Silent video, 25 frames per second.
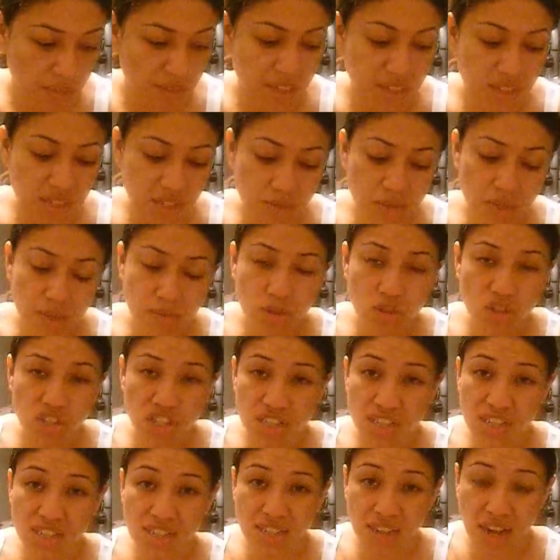And then sometimes you
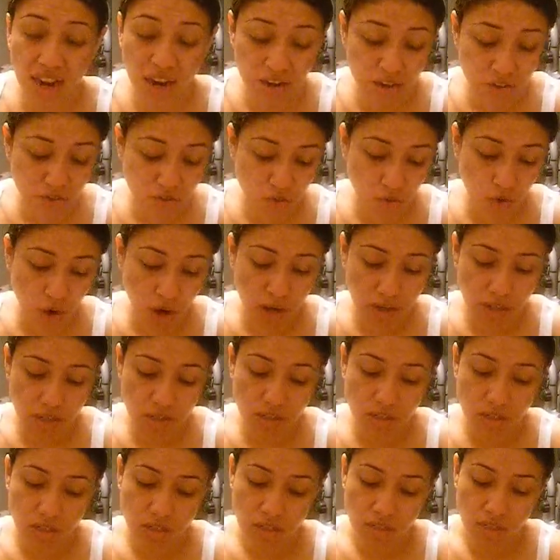just get tired of
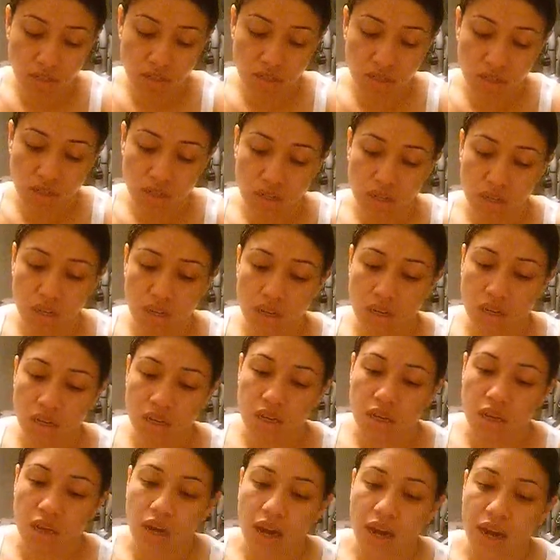water.
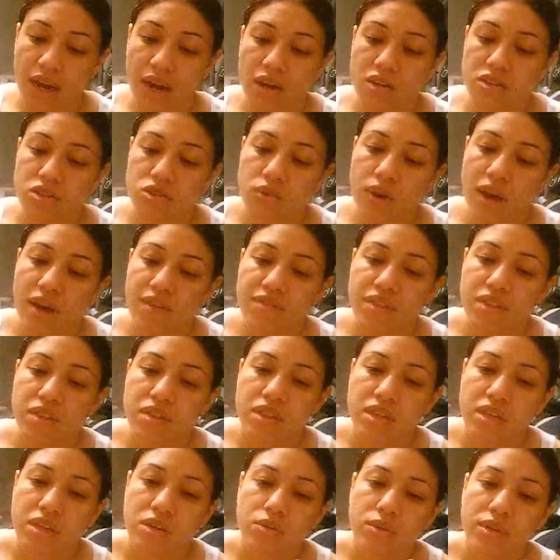I also have the
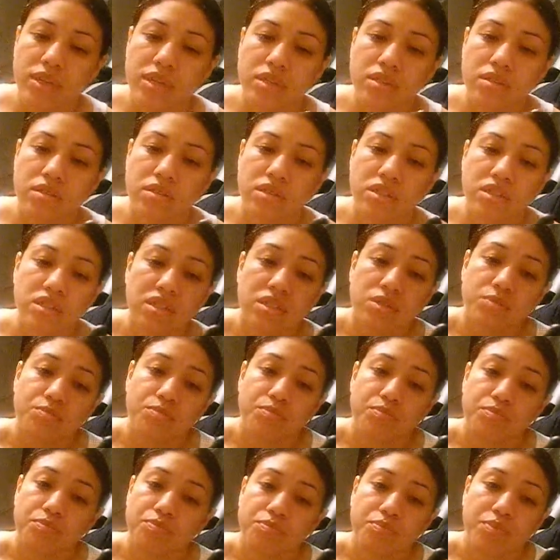liquid. This is
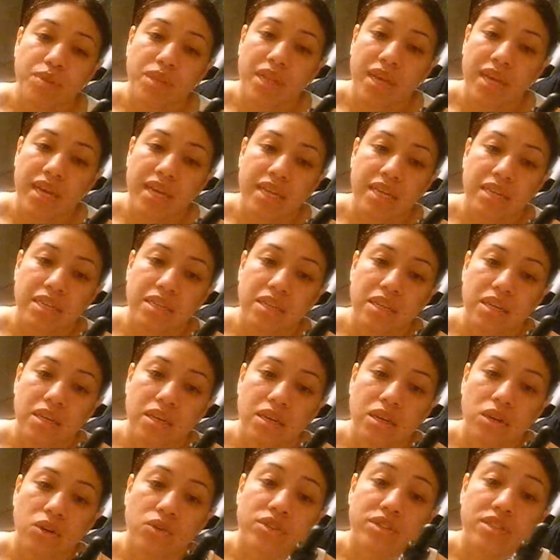plain,
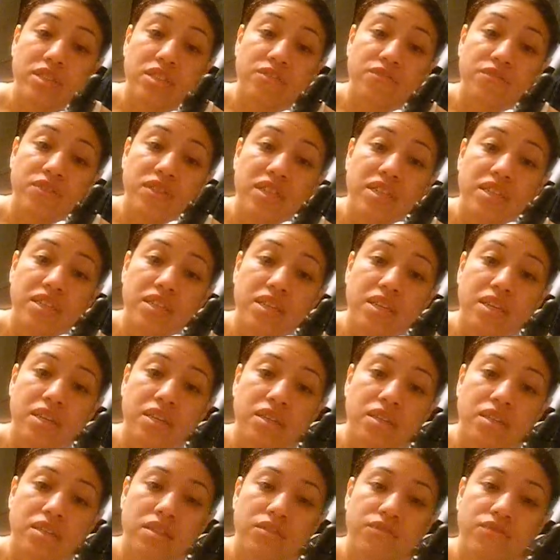oh, this is vanilla
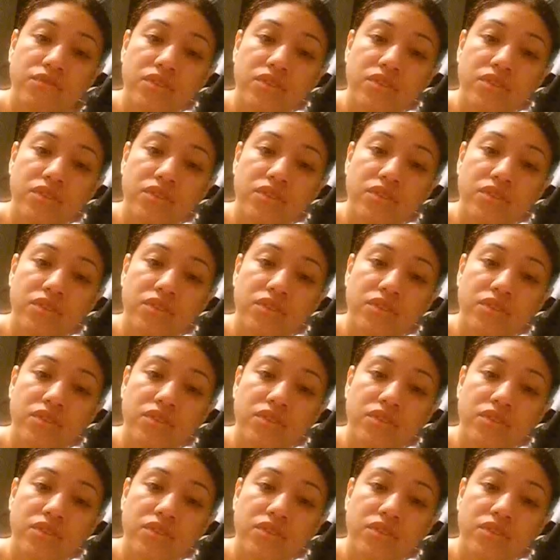